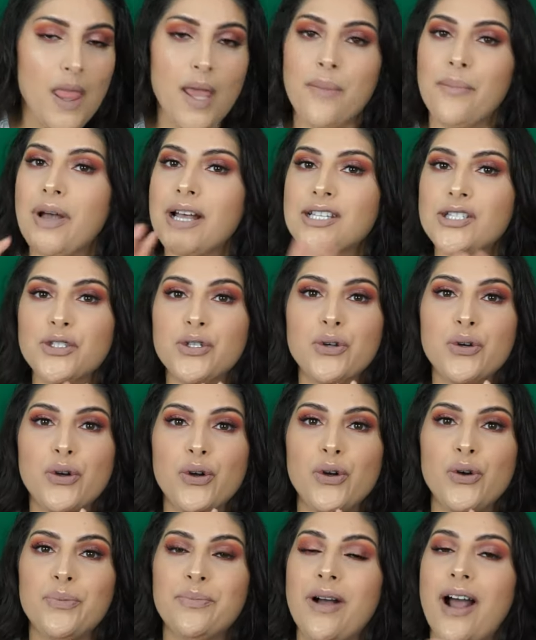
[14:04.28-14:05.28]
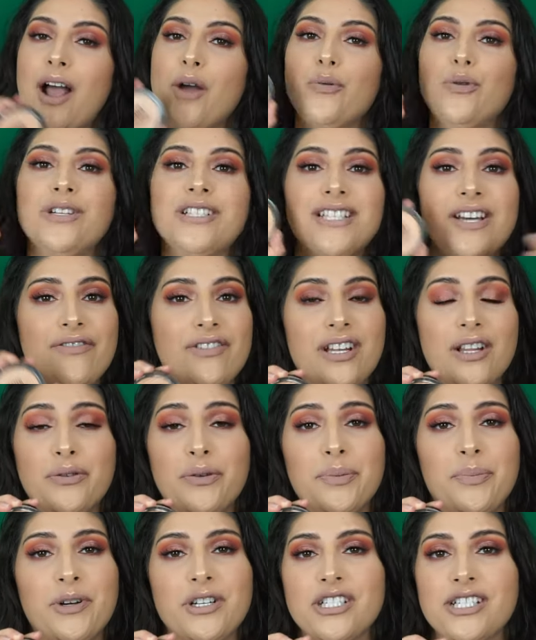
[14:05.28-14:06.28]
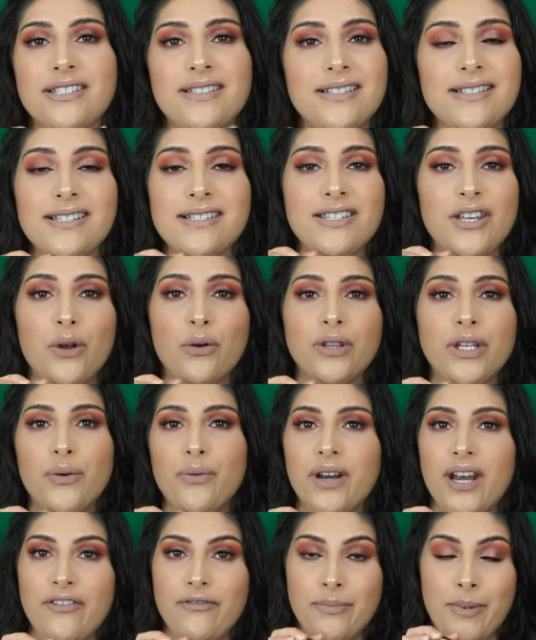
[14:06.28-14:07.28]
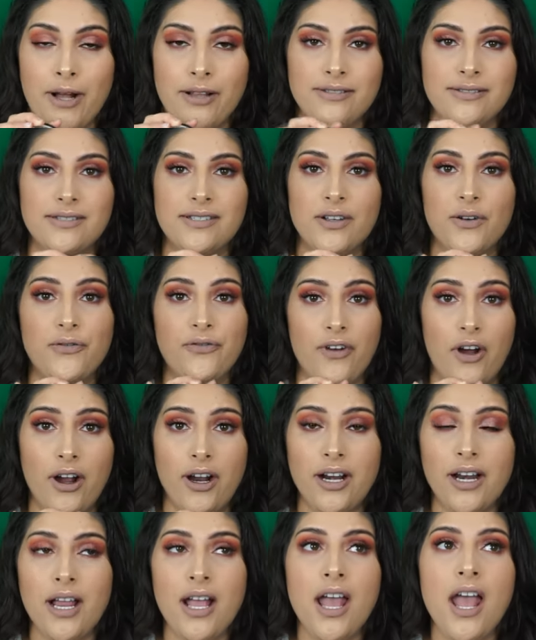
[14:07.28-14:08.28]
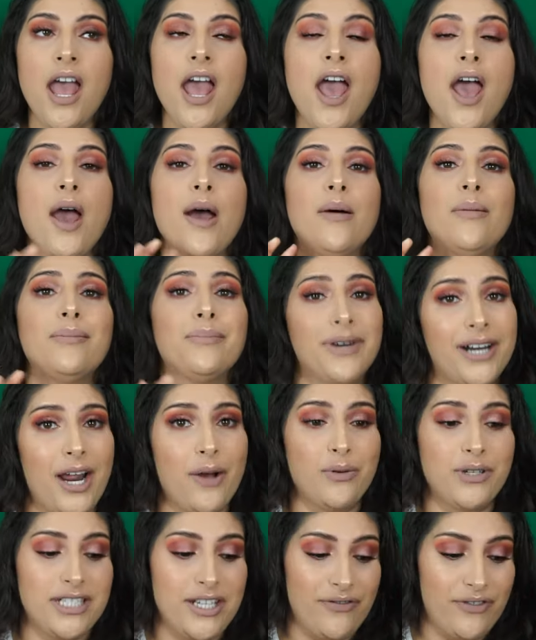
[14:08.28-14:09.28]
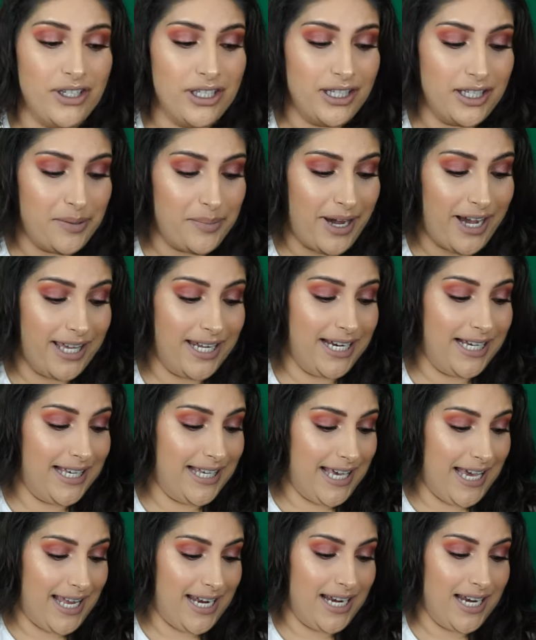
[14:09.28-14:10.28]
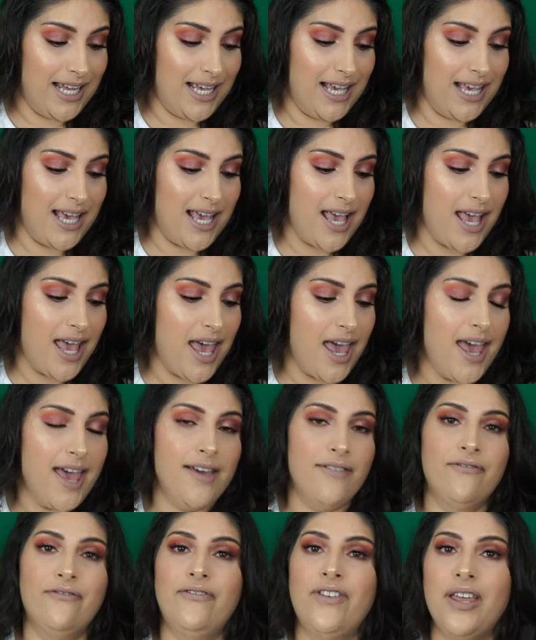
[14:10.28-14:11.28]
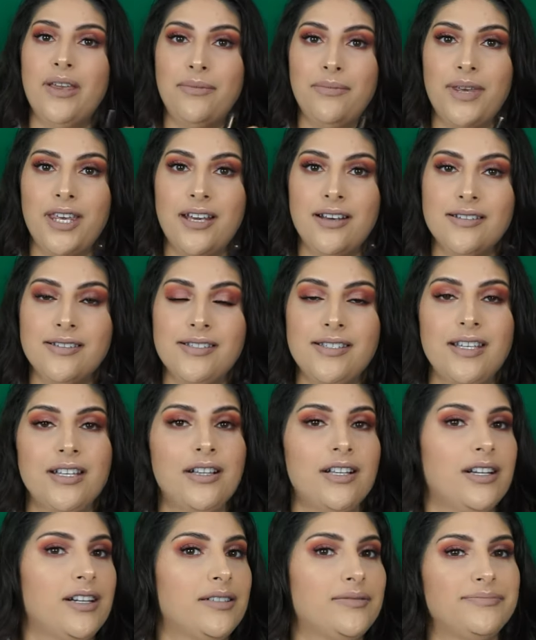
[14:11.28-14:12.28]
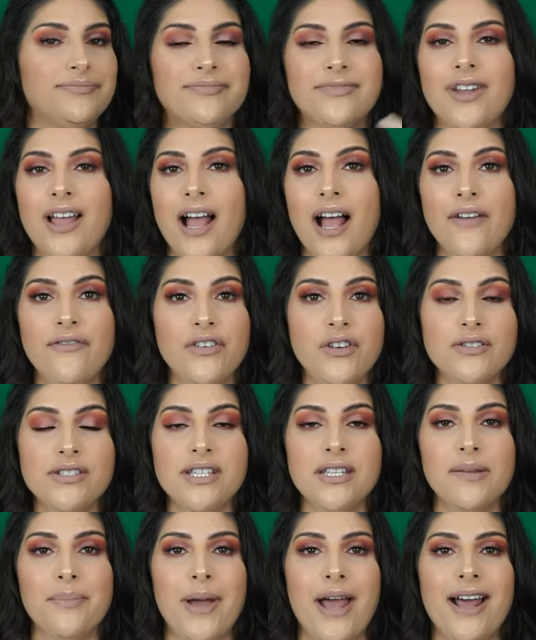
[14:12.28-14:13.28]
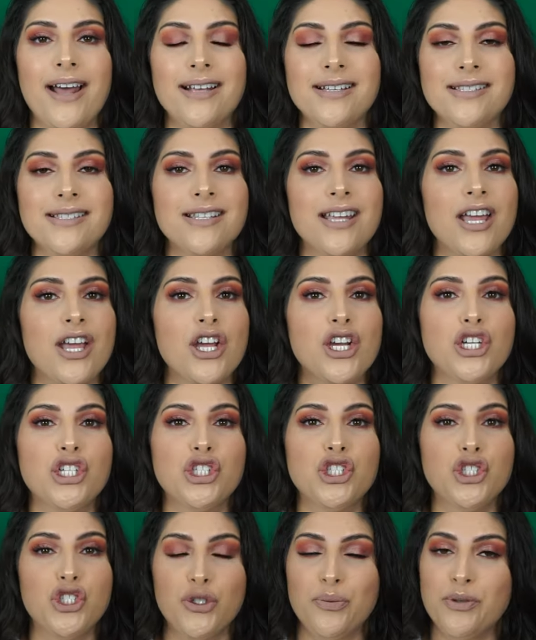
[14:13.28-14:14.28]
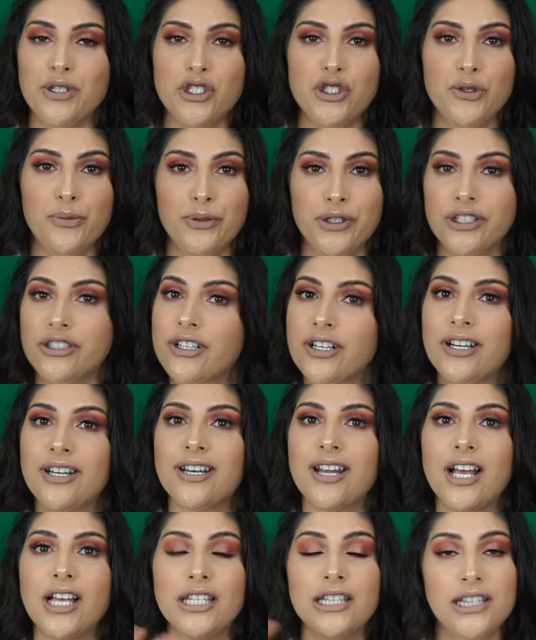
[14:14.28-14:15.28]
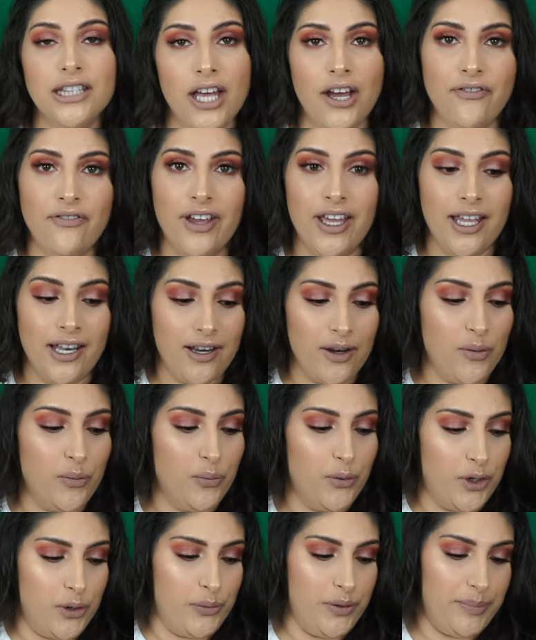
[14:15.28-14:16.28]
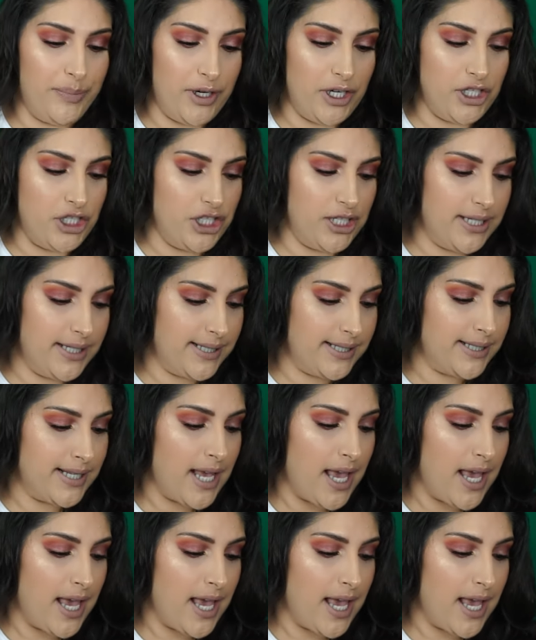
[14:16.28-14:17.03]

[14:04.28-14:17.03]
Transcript: Master Chrome, I would definitely repurchase. This is the only one I've bought so far, but I would definitely buy it again. Fit Me Concealer, I've used in the past. Super, super good. Love it. Would repurchase.